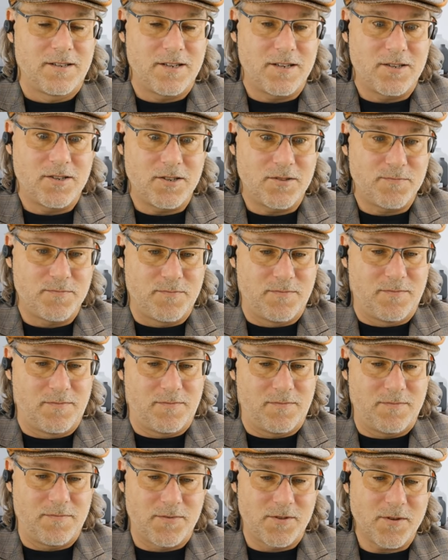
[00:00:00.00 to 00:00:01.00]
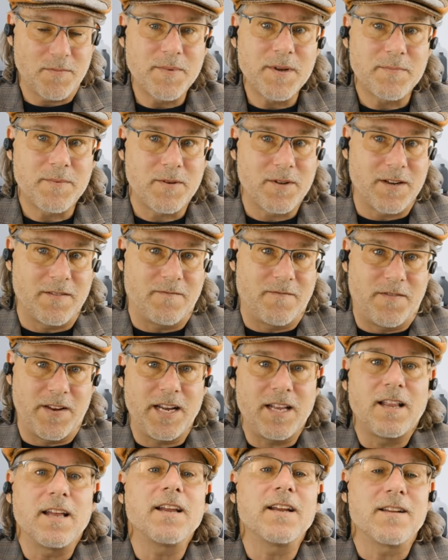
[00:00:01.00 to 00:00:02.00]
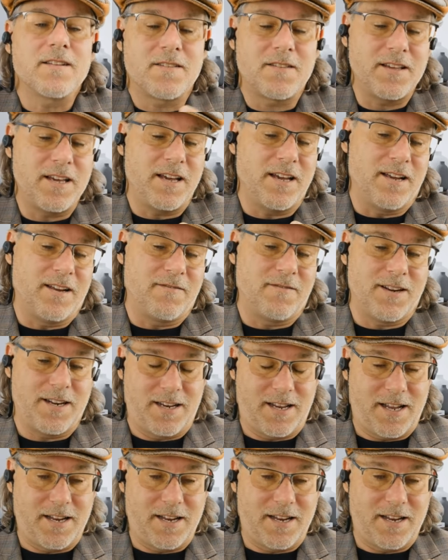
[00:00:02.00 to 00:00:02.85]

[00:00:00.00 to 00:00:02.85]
to just so people can feel it and see it, right?